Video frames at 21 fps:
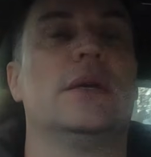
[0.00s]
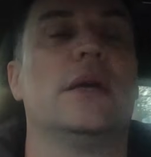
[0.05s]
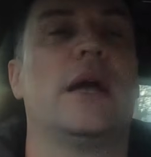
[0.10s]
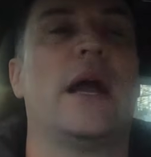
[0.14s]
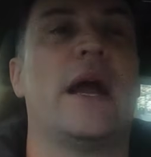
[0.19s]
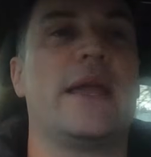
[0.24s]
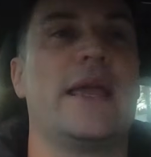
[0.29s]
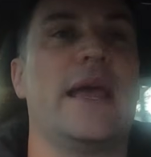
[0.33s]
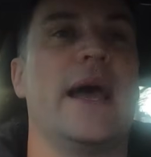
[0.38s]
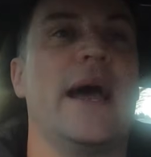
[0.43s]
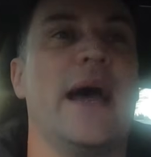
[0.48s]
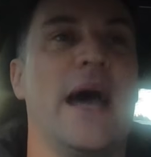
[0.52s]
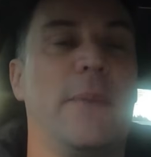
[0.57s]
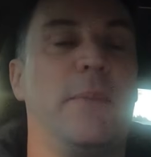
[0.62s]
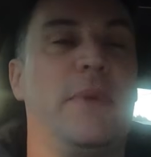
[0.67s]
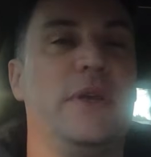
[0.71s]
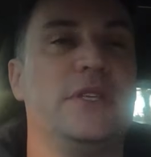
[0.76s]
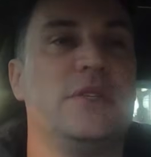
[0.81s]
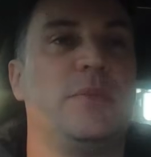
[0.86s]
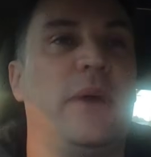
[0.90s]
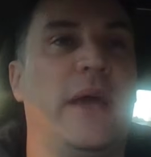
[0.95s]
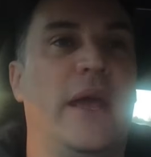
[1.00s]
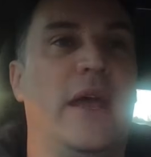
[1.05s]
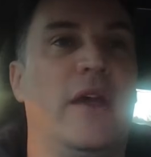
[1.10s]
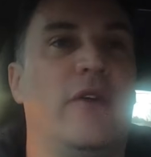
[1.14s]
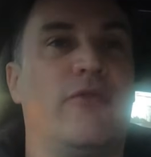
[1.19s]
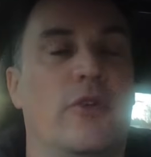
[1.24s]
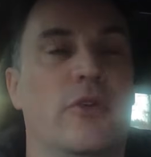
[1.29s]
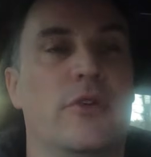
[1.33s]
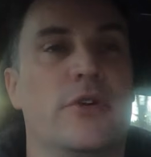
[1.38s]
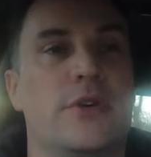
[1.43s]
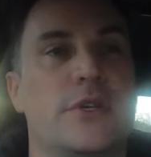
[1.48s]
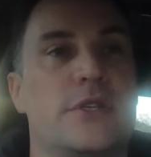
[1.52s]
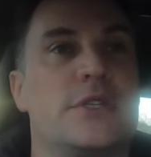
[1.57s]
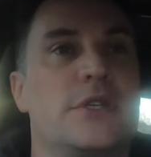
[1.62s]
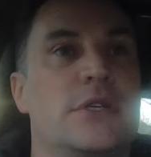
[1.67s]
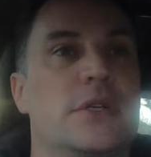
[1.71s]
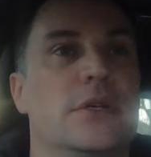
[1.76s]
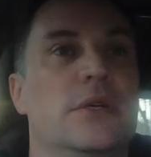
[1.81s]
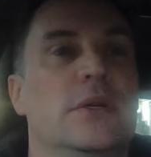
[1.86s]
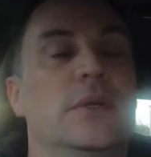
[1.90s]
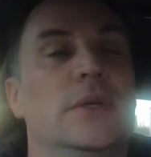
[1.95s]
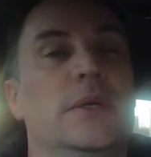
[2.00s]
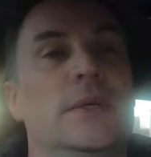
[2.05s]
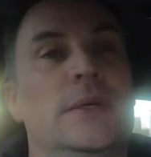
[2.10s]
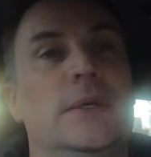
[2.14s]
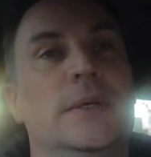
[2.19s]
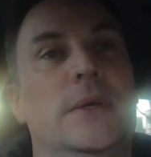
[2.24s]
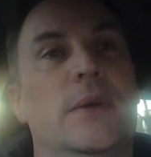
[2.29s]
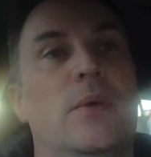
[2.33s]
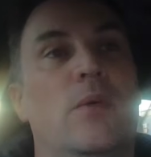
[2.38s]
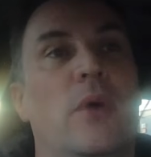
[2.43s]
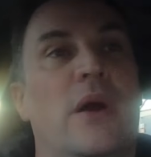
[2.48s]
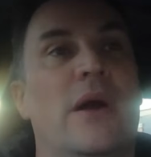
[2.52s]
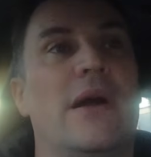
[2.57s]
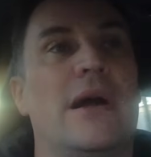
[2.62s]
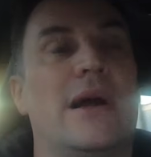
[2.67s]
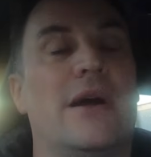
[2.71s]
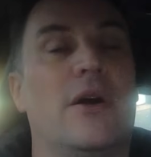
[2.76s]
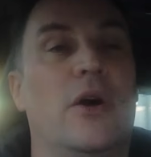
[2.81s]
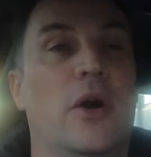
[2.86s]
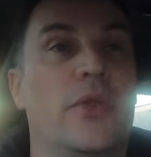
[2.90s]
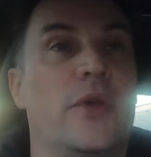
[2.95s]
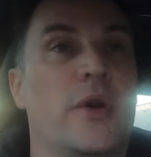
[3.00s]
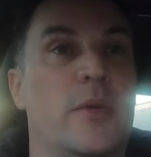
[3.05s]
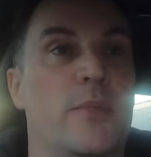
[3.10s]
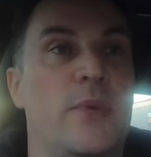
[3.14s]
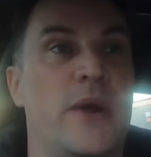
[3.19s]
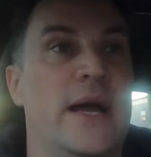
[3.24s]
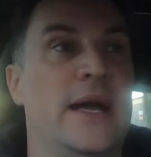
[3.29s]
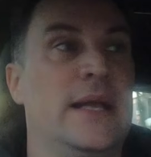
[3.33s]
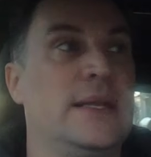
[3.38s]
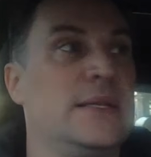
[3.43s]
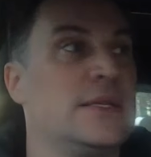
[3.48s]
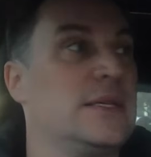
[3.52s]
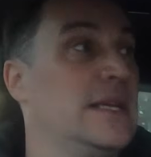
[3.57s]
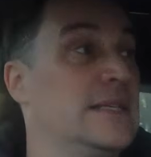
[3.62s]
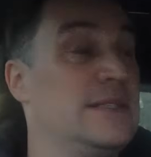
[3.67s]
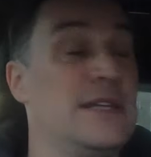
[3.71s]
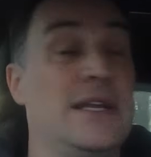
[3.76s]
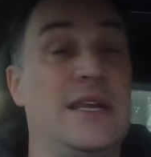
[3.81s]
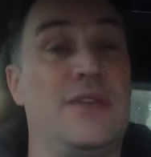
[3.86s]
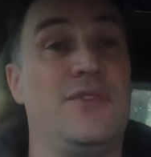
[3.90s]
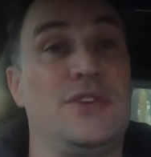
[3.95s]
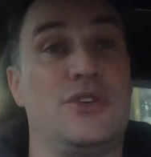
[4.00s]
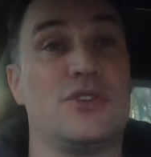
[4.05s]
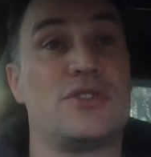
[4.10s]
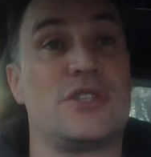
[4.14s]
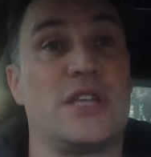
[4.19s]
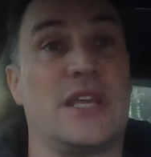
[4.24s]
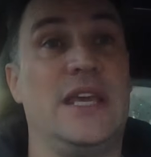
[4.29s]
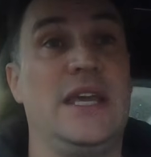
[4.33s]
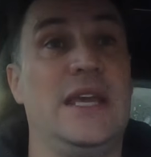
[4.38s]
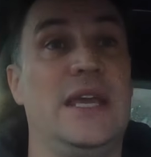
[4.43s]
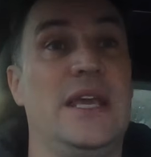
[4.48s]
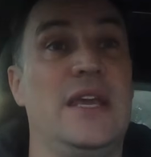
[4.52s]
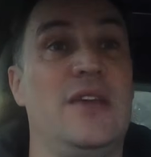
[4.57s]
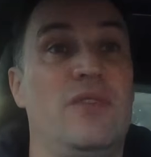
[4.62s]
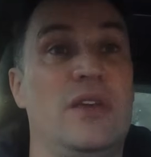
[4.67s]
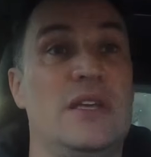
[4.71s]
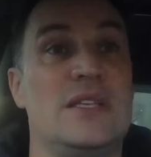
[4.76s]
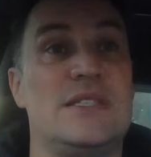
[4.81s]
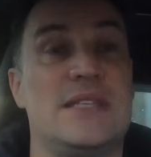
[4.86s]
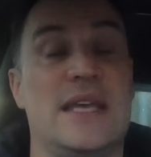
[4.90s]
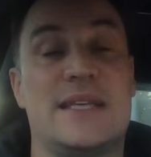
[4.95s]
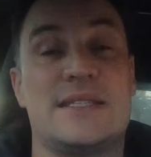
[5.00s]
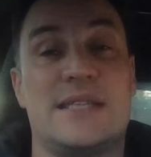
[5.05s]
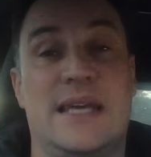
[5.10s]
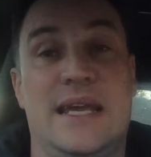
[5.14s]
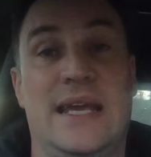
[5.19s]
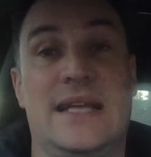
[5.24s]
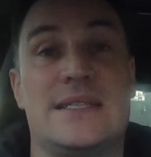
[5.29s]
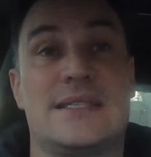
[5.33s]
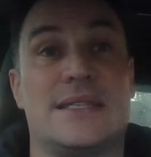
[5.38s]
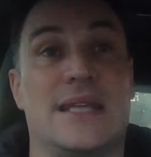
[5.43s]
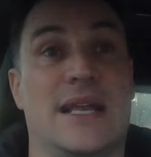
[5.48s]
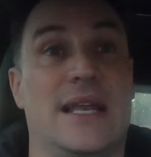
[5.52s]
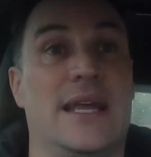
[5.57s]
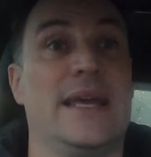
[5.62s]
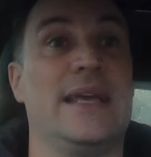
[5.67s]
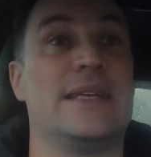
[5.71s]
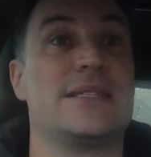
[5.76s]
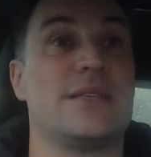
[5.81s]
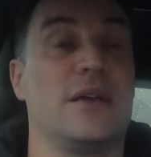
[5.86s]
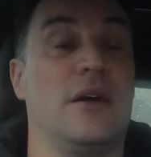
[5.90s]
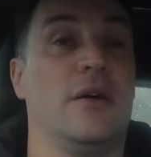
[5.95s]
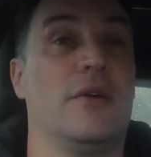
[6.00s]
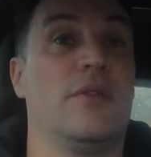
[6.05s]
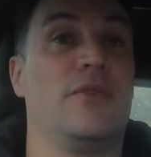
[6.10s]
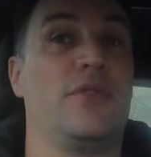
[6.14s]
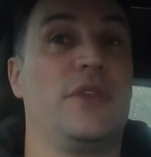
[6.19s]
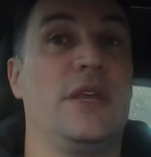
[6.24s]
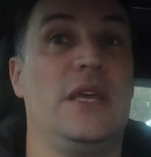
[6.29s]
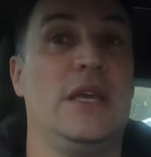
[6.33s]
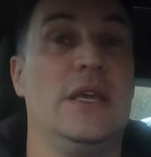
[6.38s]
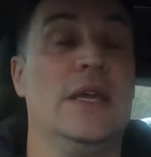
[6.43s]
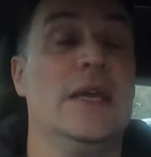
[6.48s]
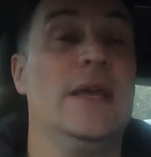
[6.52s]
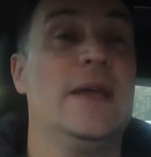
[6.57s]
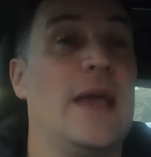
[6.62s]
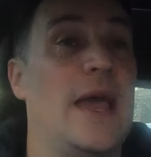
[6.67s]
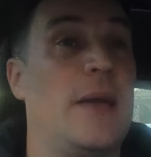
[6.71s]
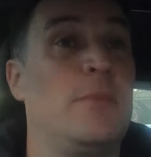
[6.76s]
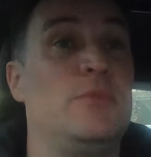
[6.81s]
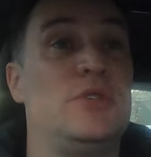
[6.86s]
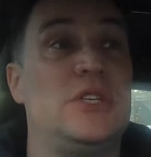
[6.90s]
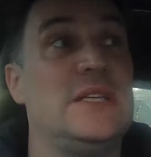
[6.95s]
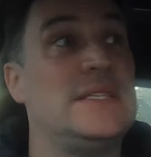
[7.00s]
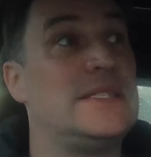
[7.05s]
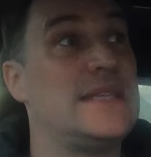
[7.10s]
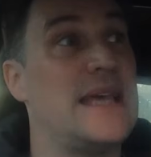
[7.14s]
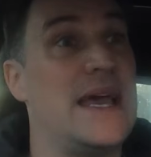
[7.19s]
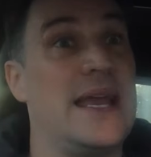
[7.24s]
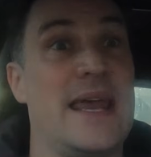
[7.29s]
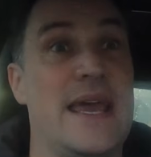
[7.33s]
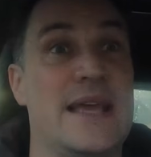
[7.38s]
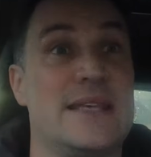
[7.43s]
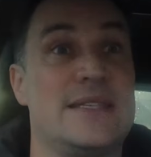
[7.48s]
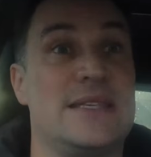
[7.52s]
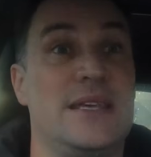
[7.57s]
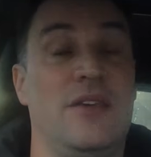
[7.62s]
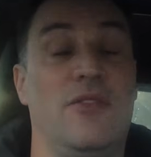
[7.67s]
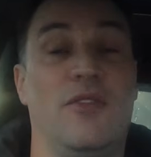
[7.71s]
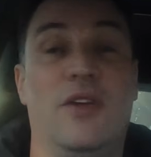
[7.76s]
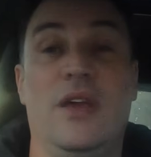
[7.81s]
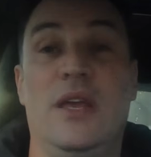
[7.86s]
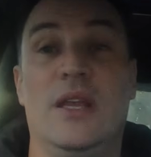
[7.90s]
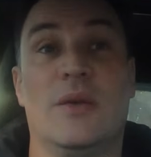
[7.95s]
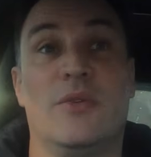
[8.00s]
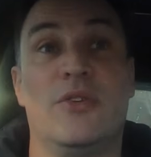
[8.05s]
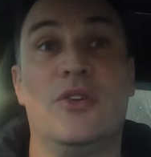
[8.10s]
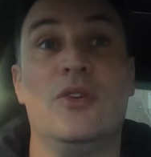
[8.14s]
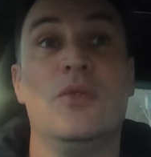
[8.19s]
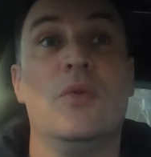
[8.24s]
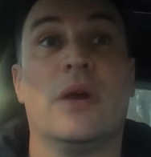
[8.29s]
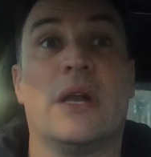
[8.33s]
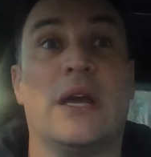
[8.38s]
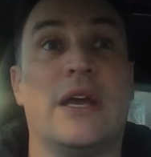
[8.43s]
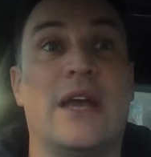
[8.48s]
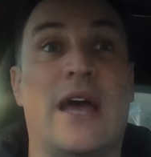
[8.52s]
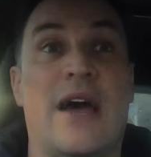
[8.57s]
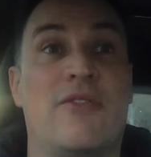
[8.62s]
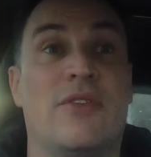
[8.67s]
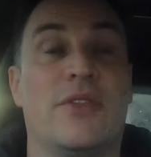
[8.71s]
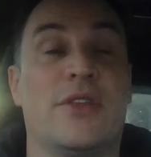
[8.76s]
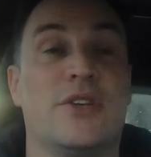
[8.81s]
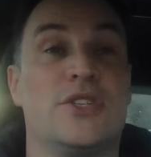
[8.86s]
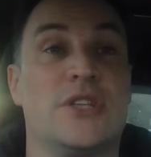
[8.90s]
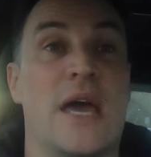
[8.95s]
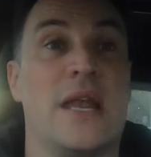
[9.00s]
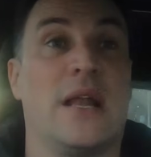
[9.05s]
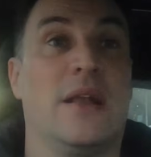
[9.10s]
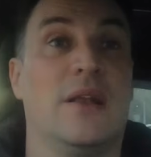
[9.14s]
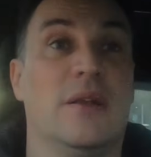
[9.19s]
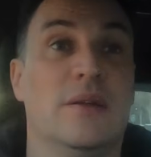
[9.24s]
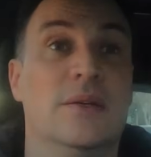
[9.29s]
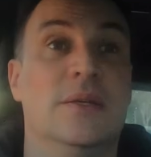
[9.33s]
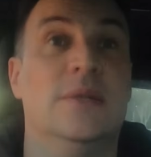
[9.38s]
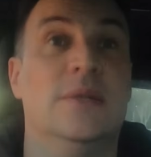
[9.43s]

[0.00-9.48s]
Are you happy to pay for it? Where other brands, and it's not even just the Kia EV6, it's the likes of the MG ZS EV, the new one I have on the channel,